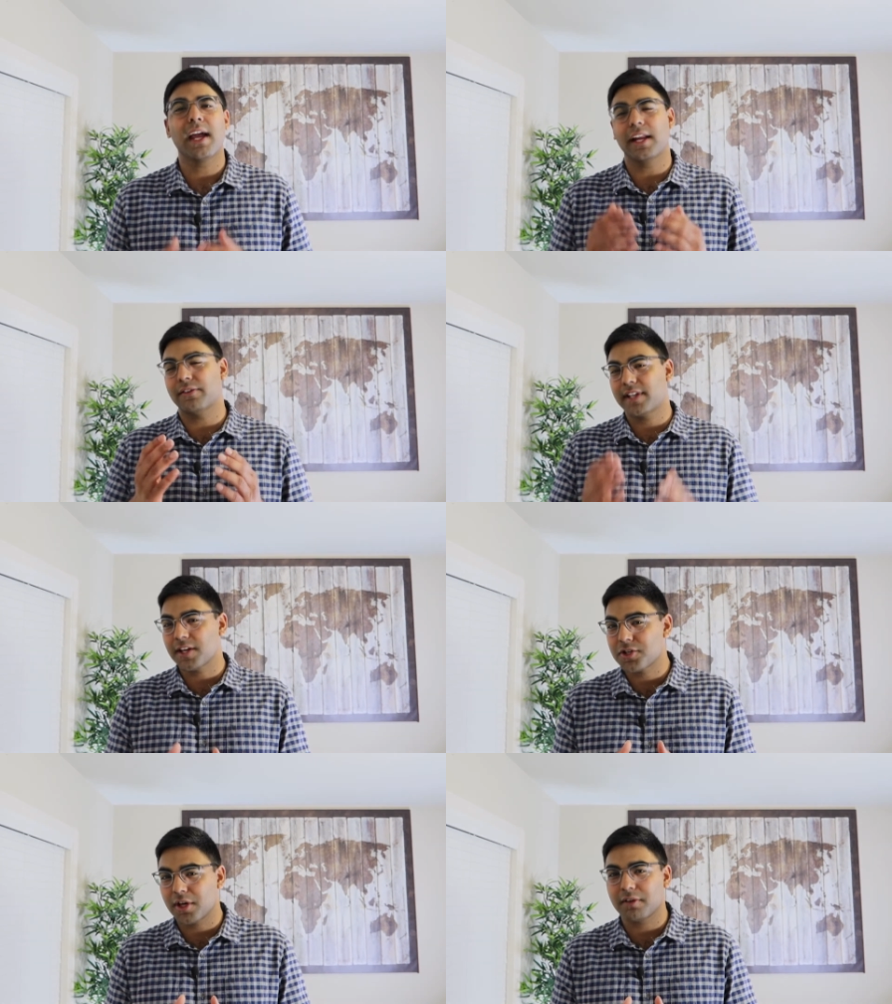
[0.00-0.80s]
and
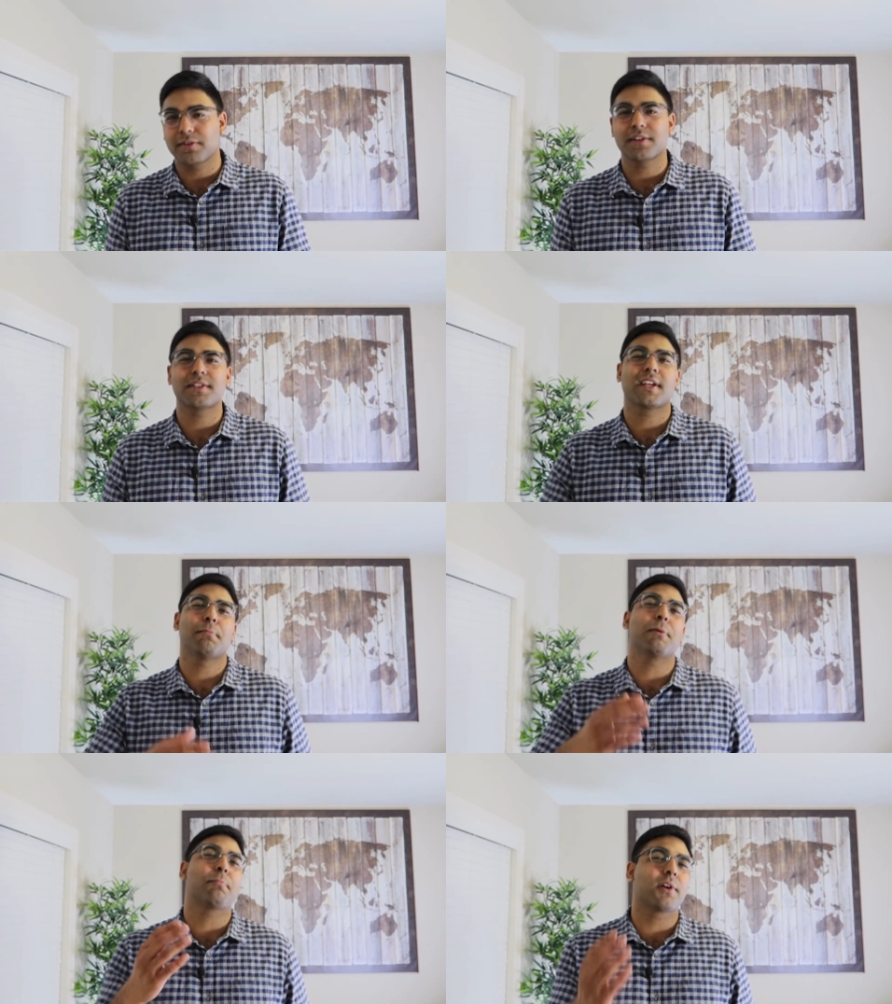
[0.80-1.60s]
retention offers
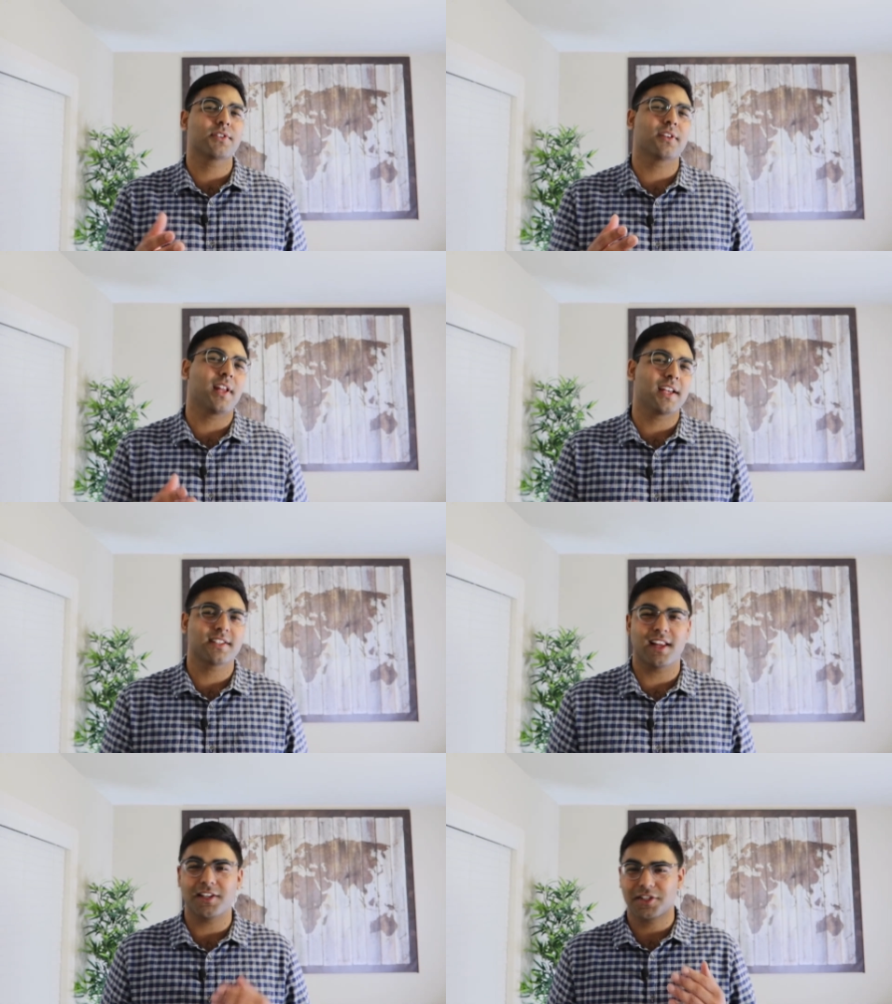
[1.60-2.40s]
can be
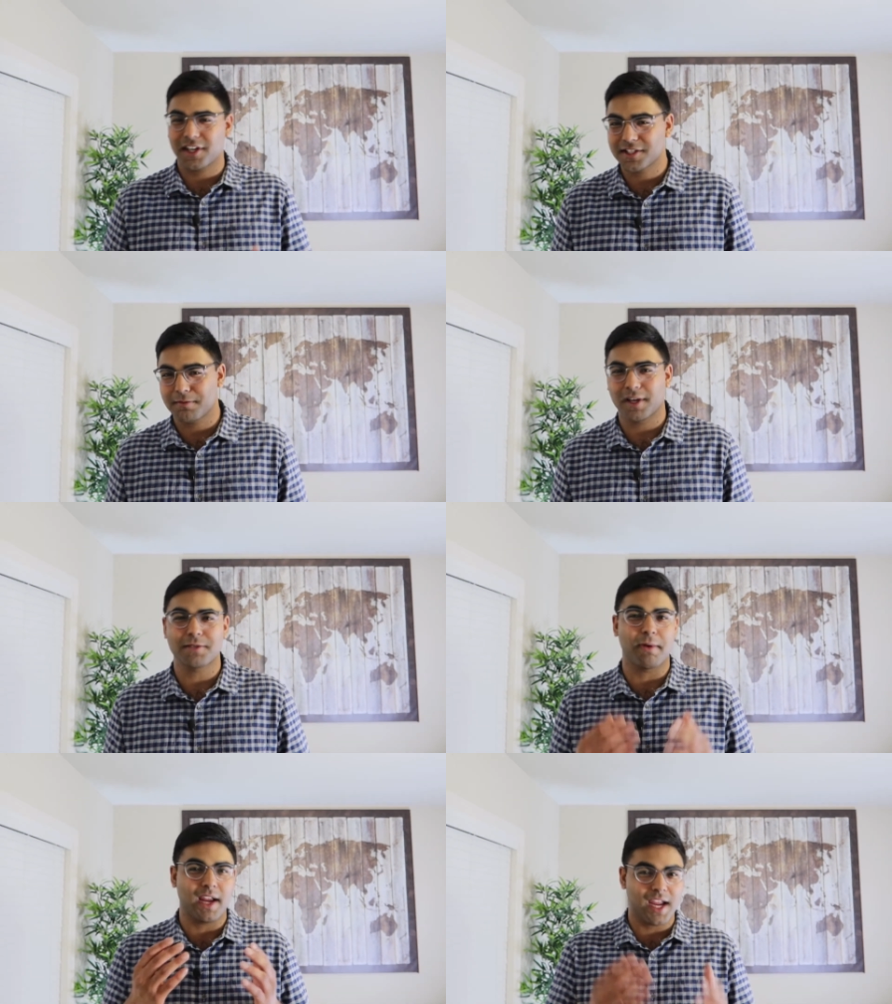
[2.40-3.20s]

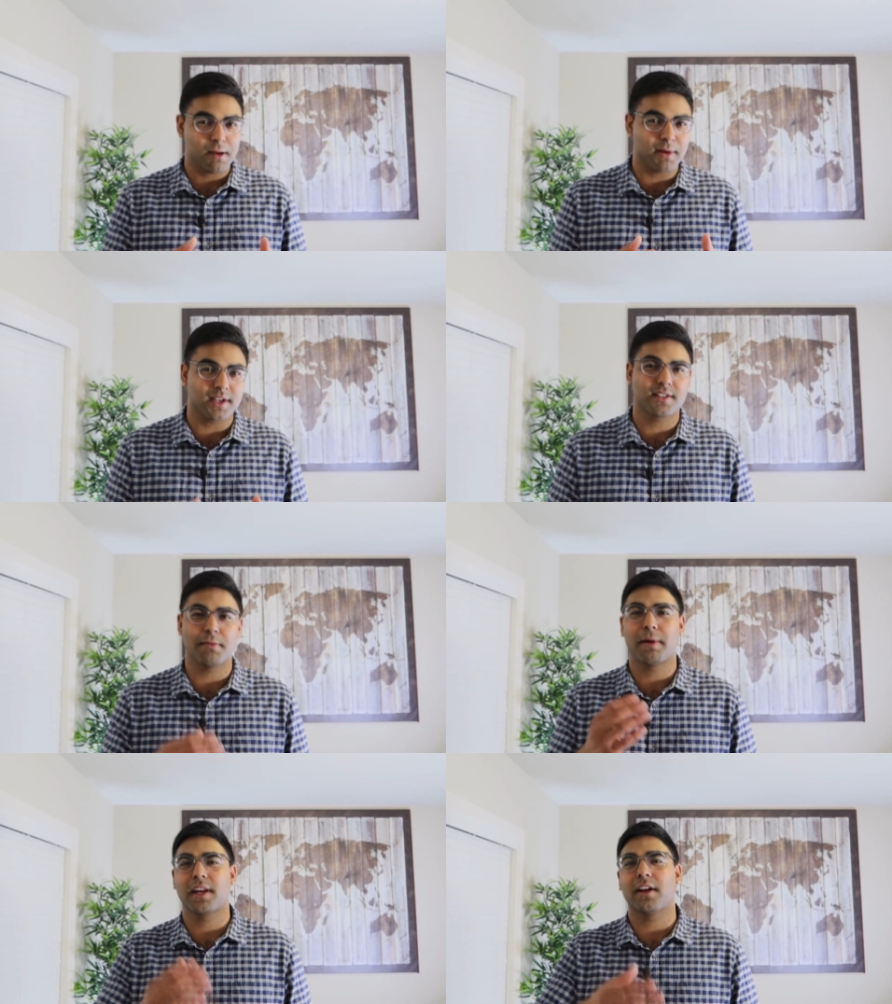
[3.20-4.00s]
personalized/customized by Amex
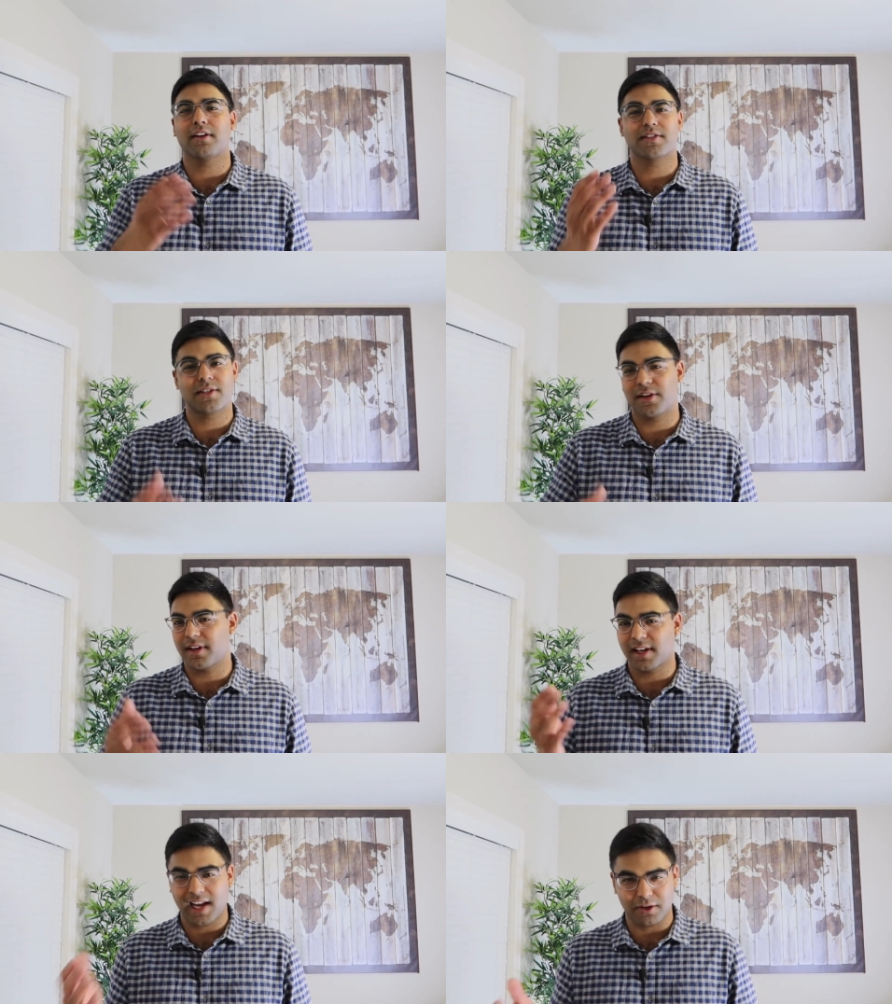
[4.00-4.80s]
depending on
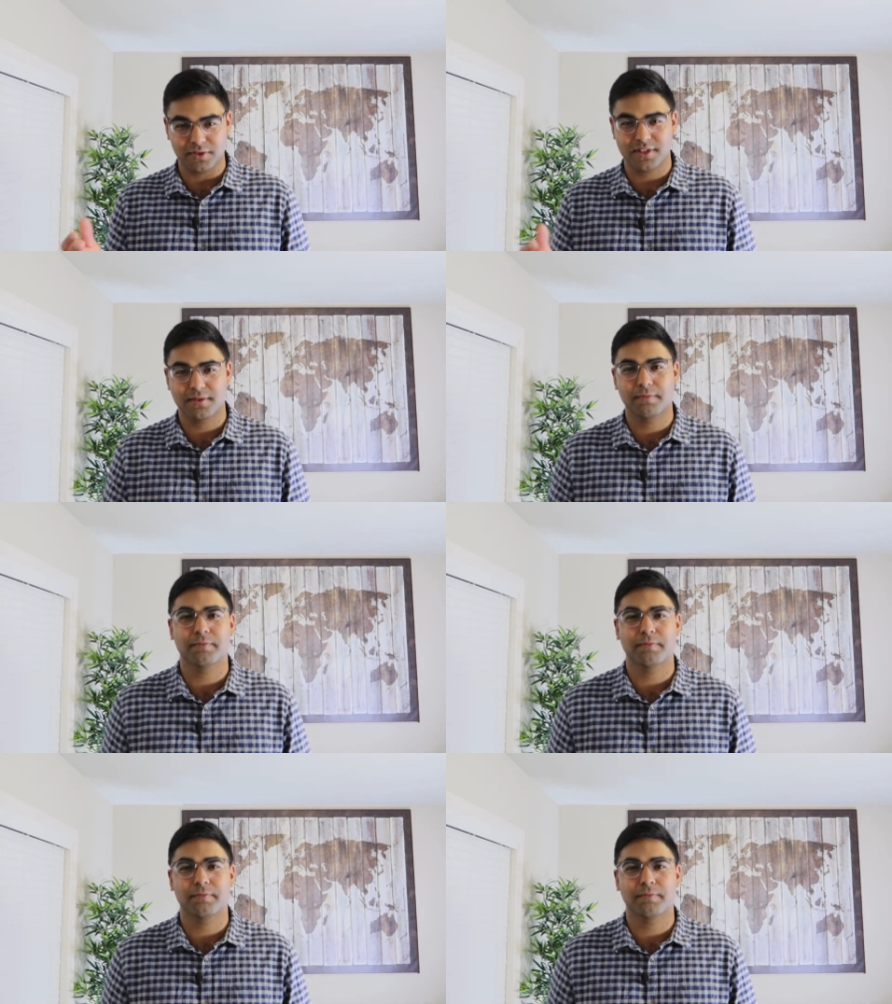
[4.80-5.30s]
certain accounts.